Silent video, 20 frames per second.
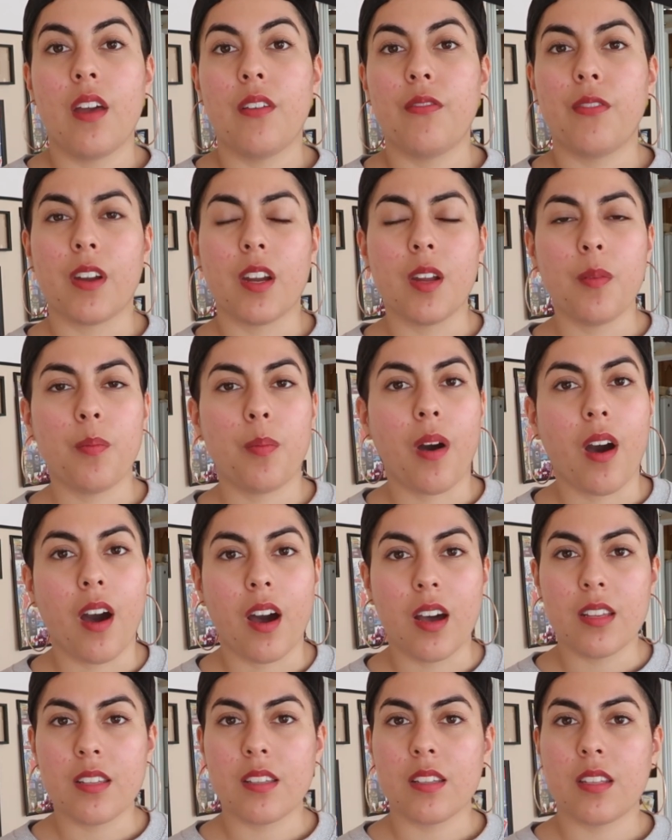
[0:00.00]
very
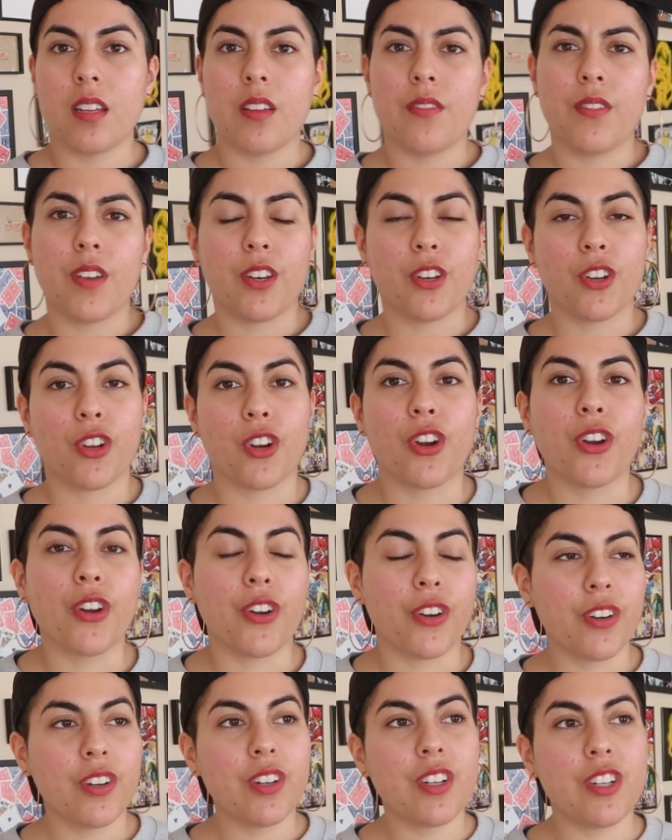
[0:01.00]
positive,
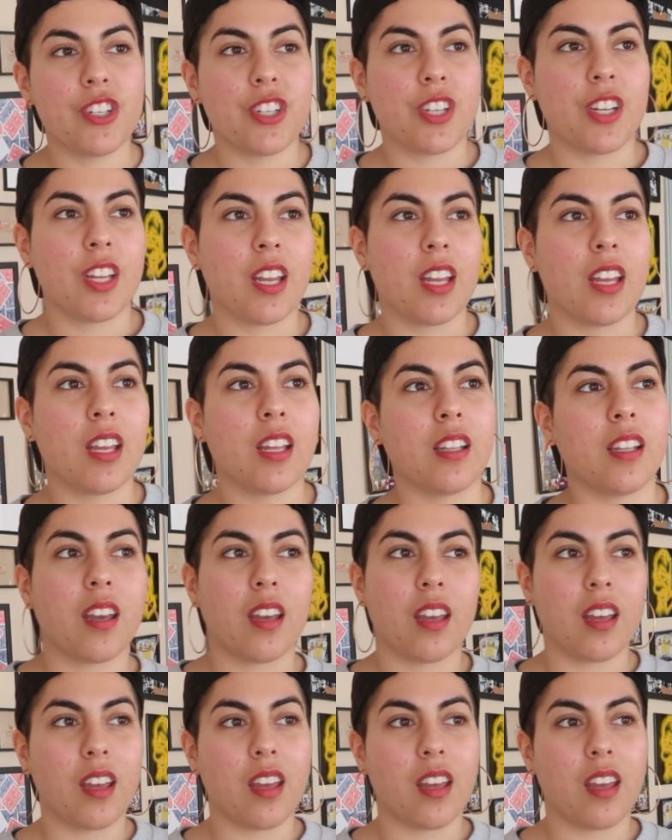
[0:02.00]
encouraging.